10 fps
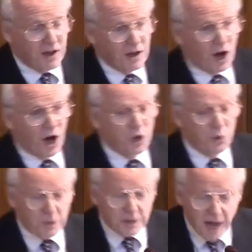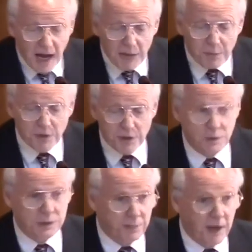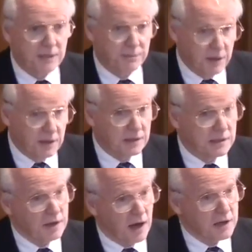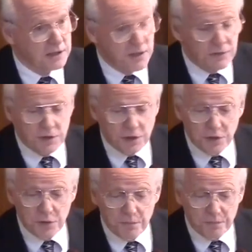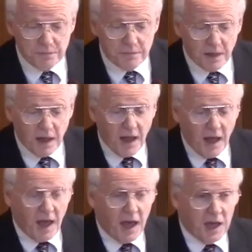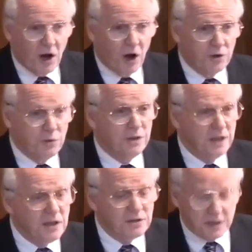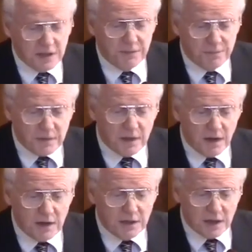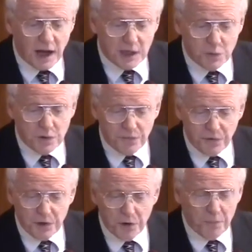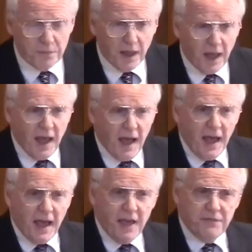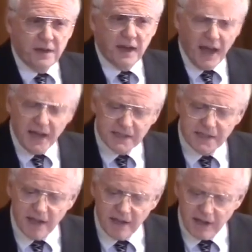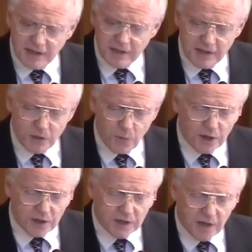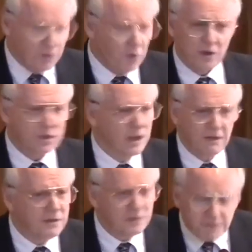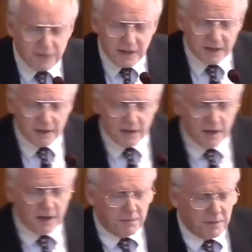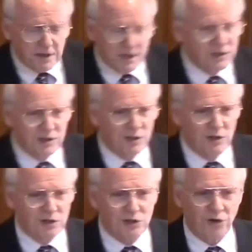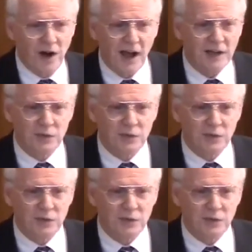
Are you reliable in the responsibilities that God has given to you? And are you yielded to God's will for you? If you can't say yes to these questions, then of course you're going to feel defeated because you're trying to